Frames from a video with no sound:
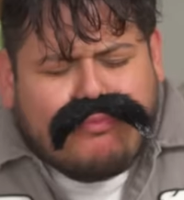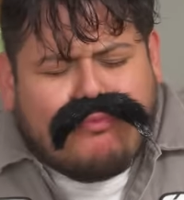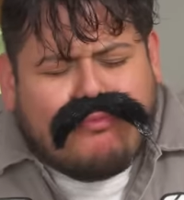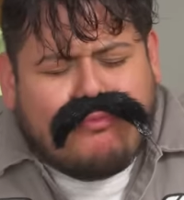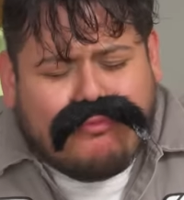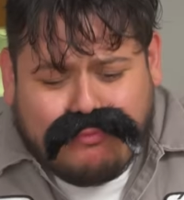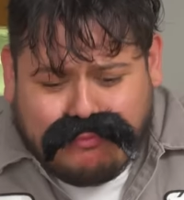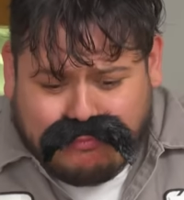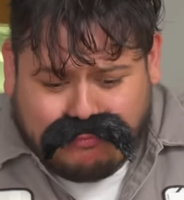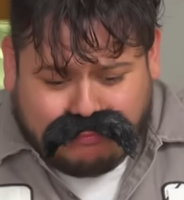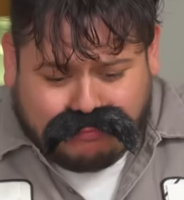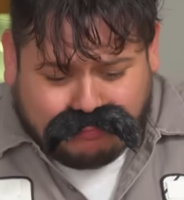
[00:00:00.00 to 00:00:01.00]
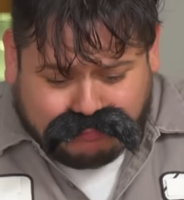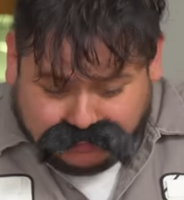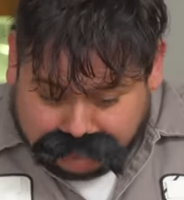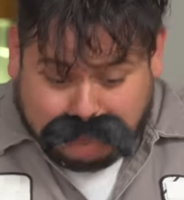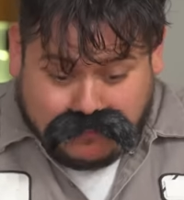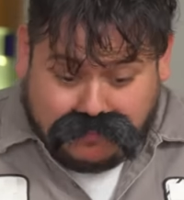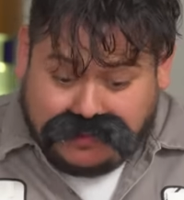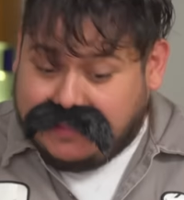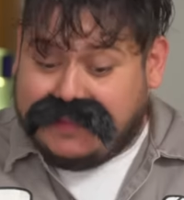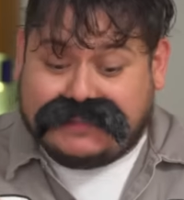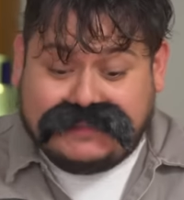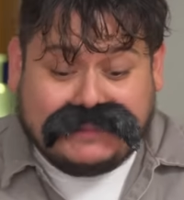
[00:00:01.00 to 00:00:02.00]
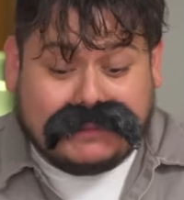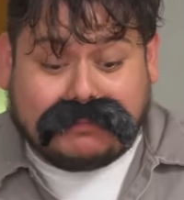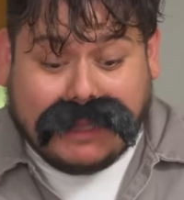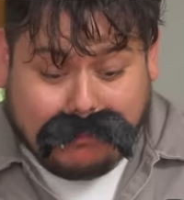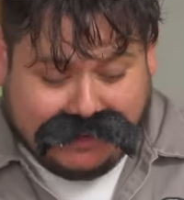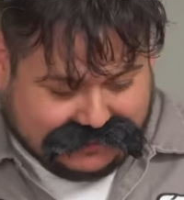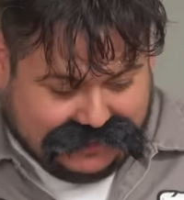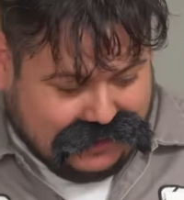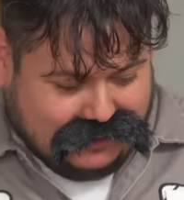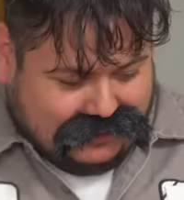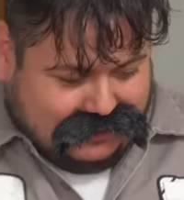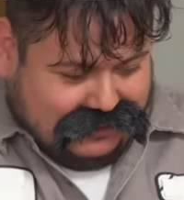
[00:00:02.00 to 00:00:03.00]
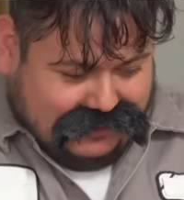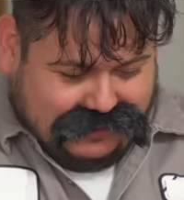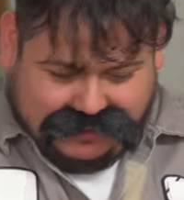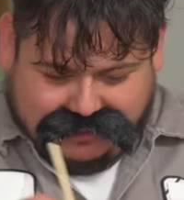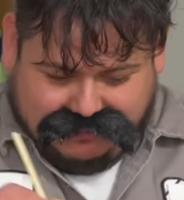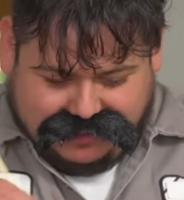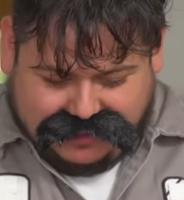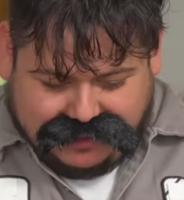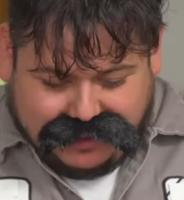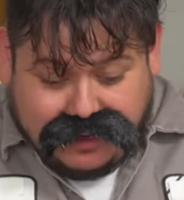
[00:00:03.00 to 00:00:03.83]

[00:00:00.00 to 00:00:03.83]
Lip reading: ver. This needs some tapatio. A ver.